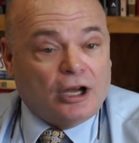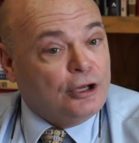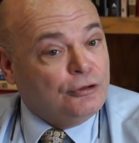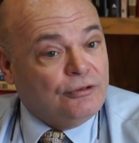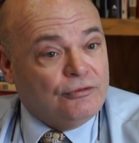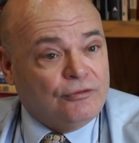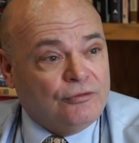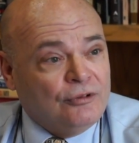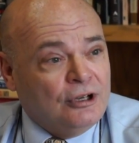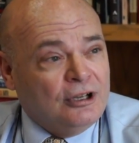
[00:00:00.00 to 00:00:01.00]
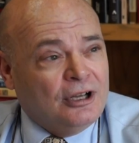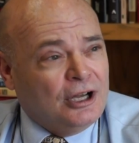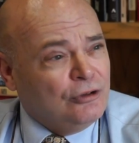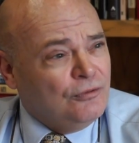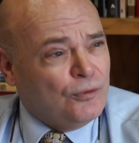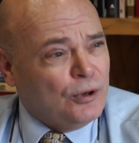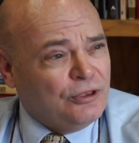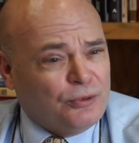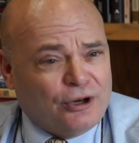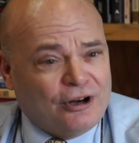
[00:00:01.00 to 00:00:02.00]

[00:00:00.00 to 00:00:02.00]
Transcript: 143 or